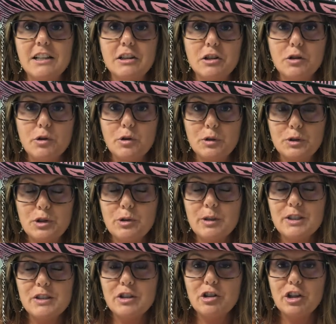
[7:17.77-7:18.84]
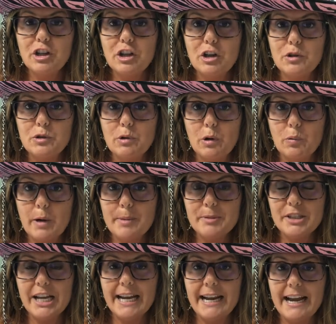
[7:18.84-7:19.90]
local to us, you can go to our
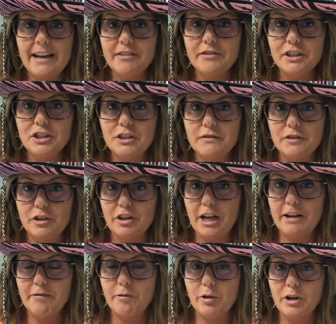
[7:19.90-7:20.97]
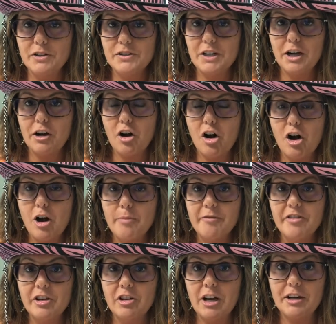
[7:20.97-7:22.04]
website at vision for life works dot com,
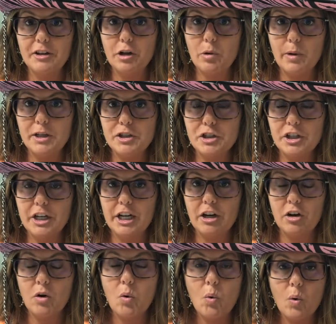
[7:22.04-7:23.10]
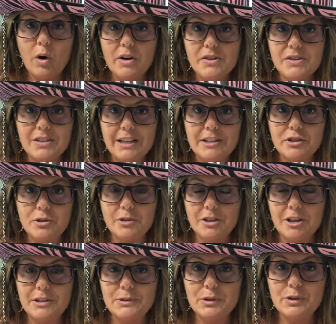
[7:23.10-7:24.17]
fill out a questionnaire, or schedule a
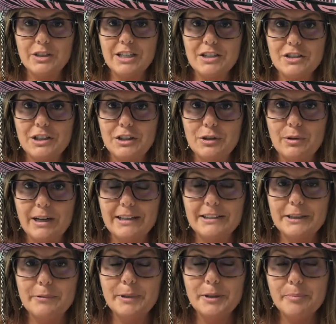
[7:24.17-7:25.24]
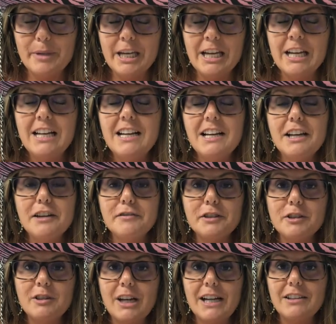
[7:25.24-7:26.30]
consultation directly with me. If
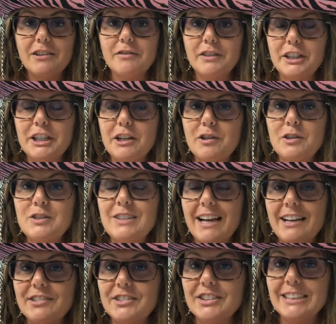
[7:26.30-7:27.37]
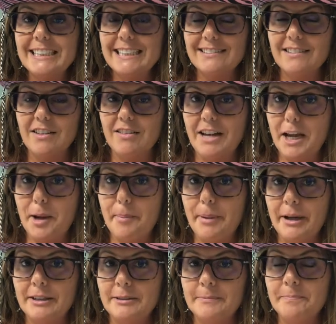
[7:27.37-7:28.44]
you like the video, definitely hit the like
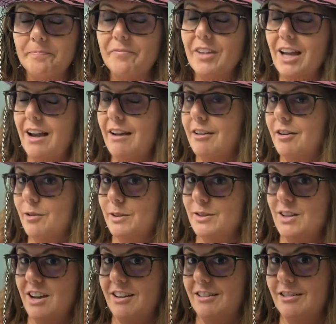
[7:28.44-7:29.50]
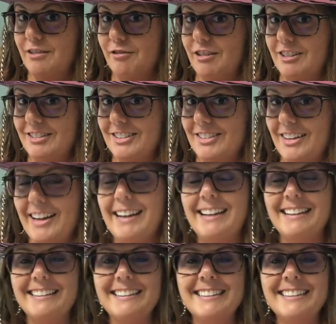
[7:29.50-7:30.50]
button. I know it's kind of different today.